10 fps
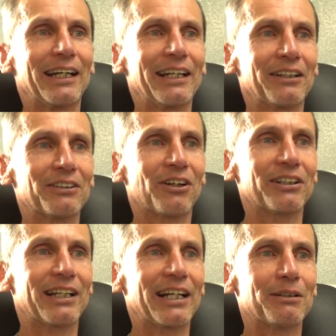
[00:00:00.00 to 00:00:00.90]
Getting a
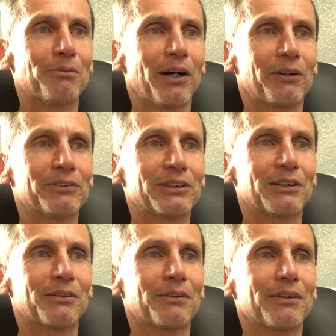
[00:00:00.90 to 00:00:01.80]
titanium bike was
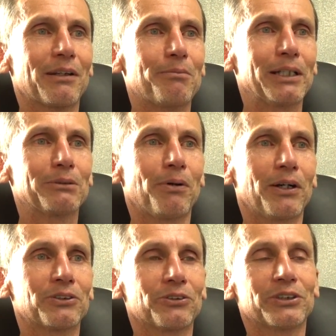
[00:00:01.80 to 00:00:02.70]
the best
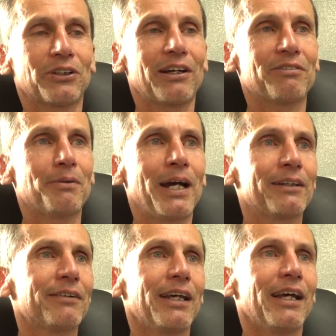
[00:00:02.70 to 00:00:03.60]
bike choice I ever
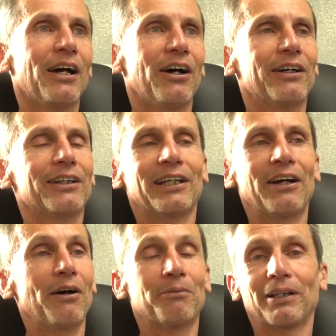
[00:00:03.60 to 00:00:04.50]
made.
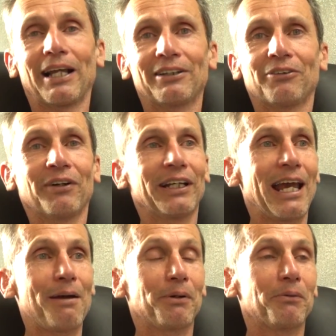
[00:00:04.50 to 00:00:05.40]
I'm glad you're really
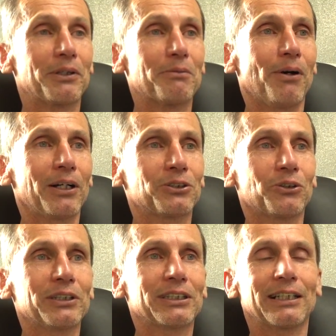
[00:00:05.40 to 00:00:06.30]
happy with your bike
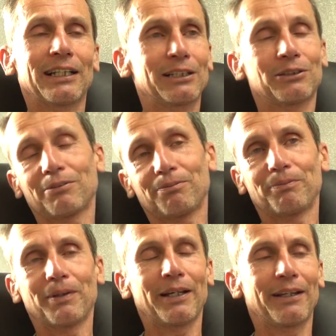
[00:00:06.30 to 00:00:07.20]
choice, and that's
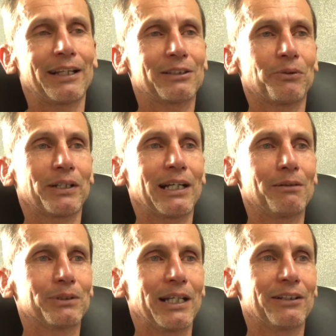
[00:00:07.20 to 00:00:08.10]
what it
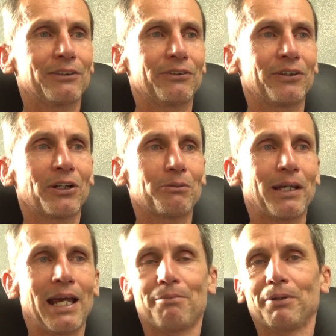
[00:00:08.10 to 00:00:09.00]
comes down to. You've got to
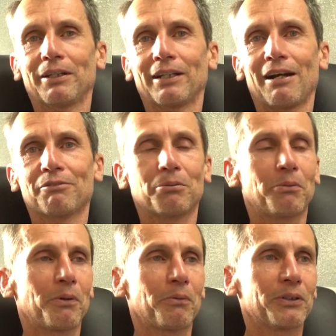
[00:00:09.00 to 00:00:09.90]
be happy and
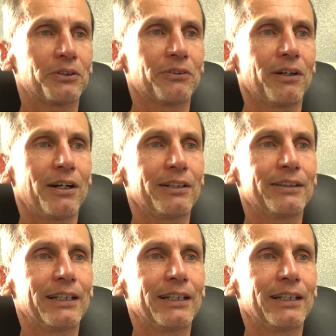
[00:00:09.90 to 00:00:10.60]
comfortable with what you ride.